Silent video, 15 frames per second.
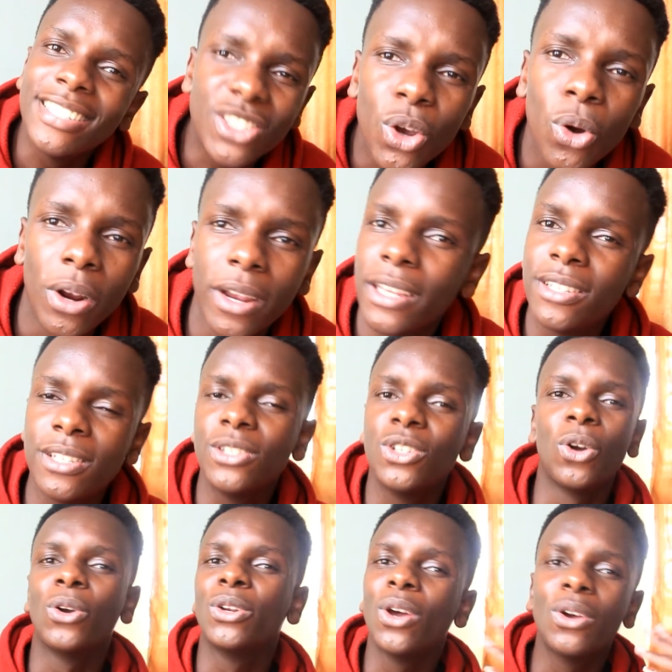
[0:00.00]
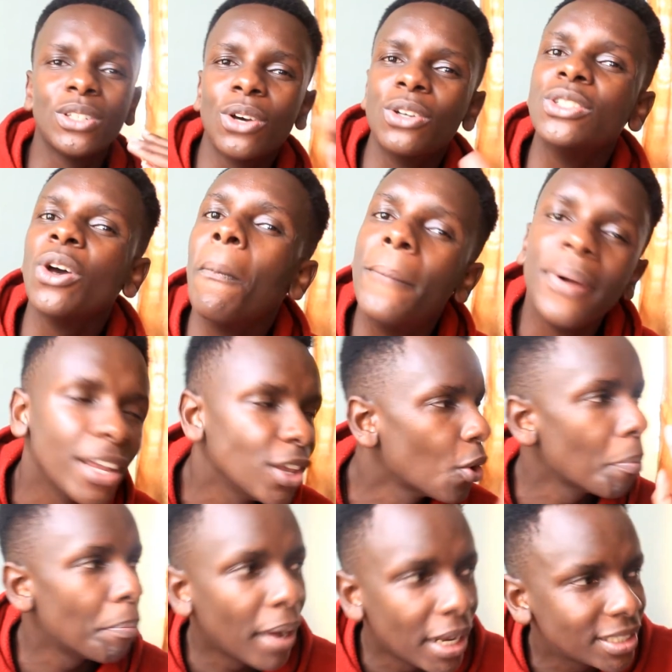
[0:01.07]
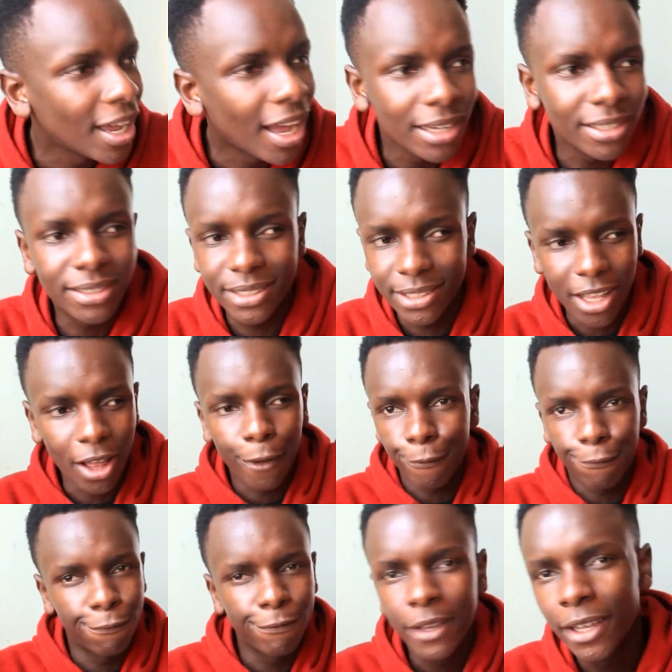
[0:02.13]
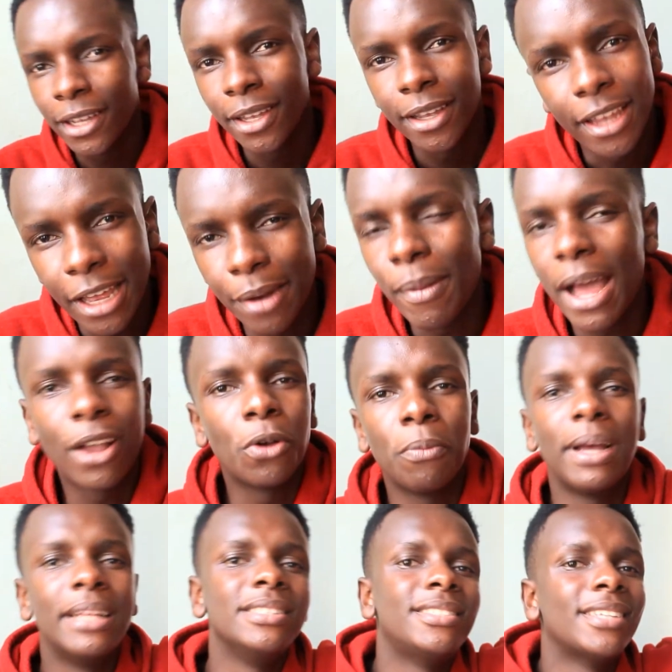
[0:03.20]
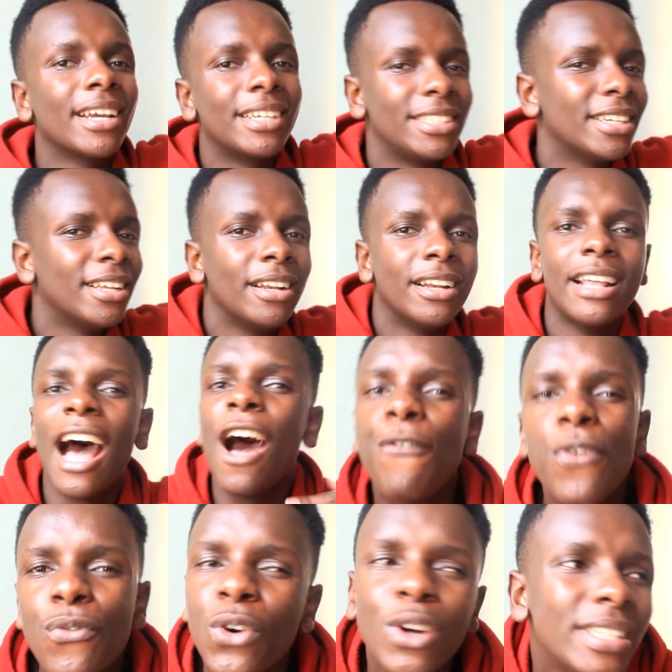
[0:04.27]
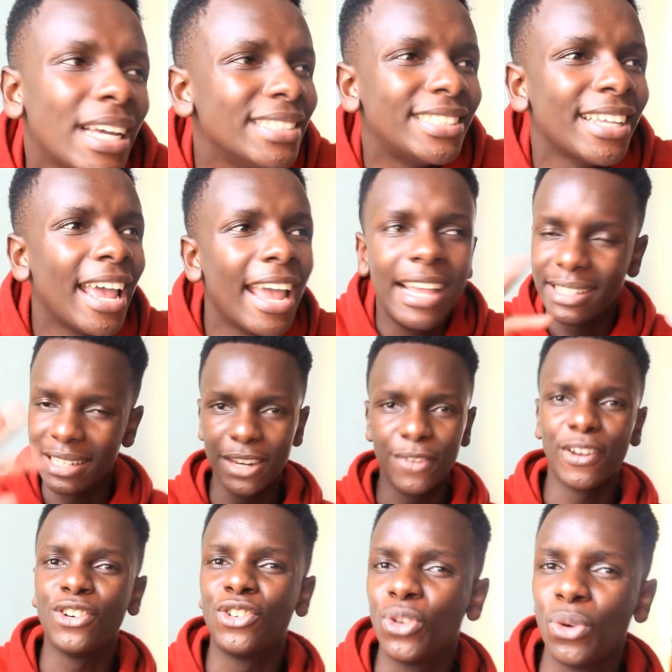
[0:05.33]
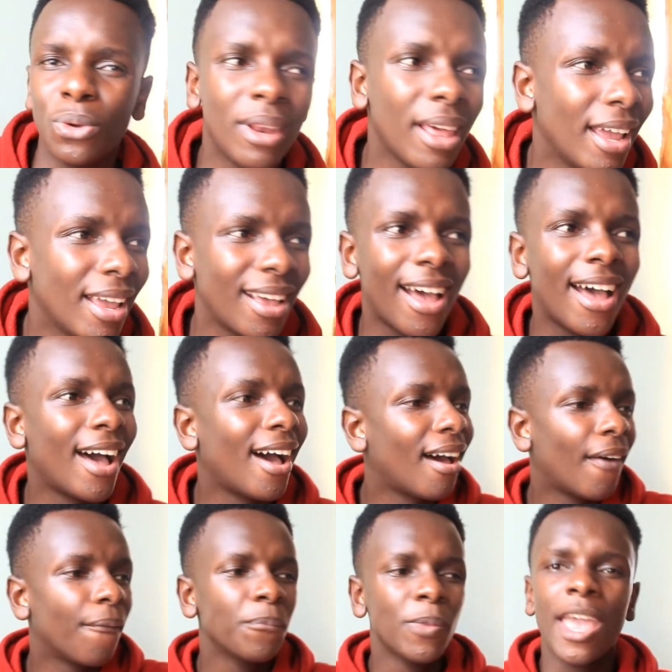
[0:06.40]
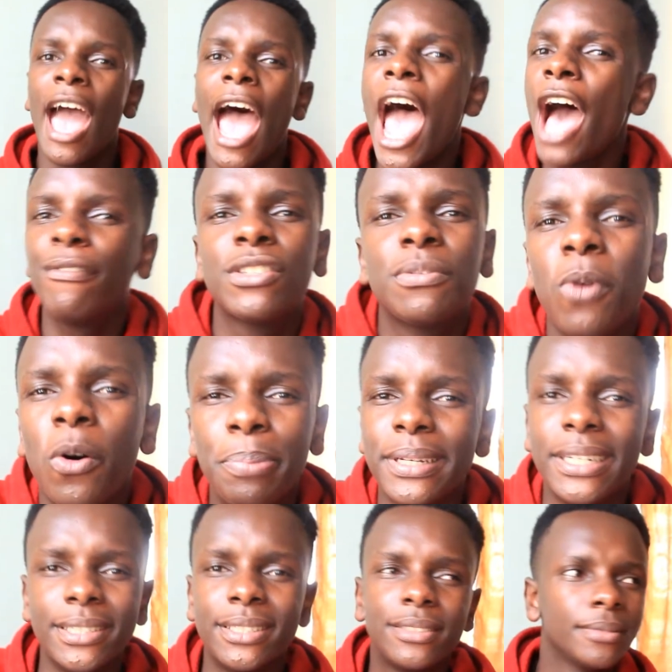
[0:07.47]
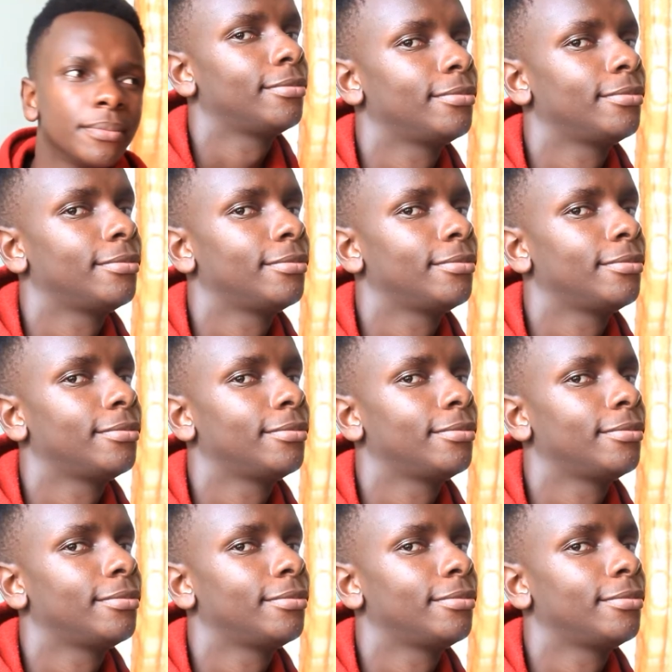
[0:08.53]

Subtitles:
a joke. Don't bring your butthurt self in my comment section. Half of what I say isn't even true. Like, I have a small penis.